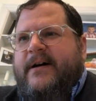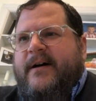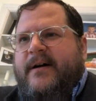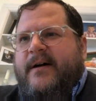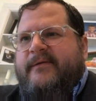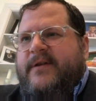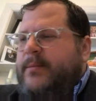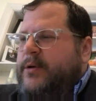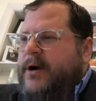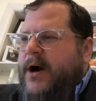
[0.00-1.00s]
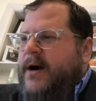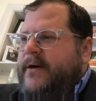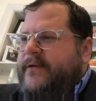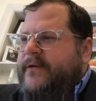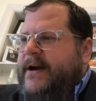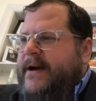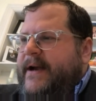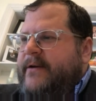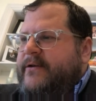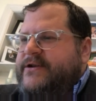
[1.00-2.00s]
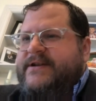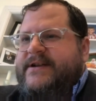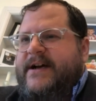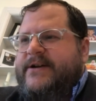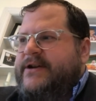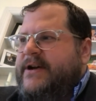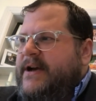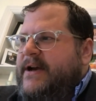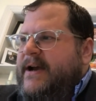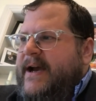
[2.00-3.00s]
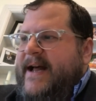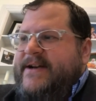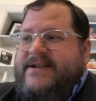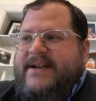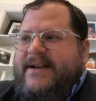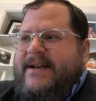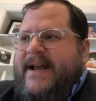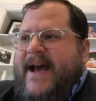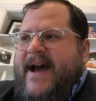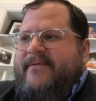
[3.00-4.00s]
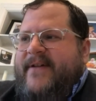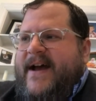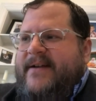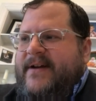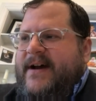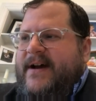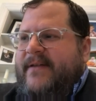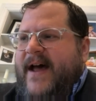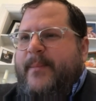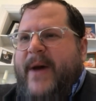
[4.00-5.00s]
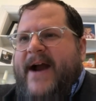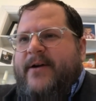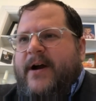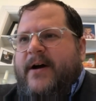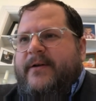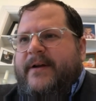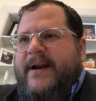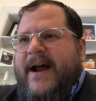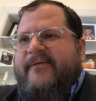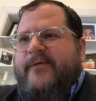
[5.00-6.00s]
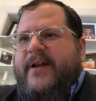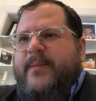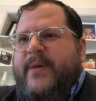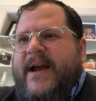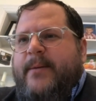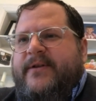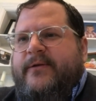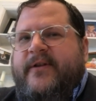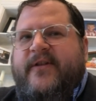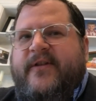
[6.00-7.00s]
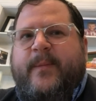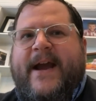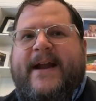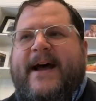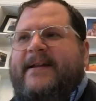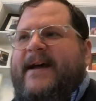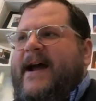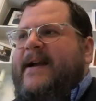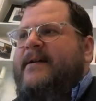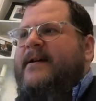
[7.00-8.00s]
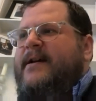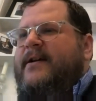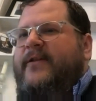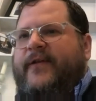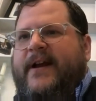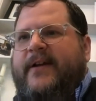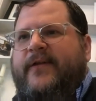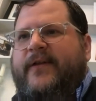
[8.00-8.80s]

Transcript: liberal arts, English and such, and I just didn't have that background. And I've really been able to expand on that since.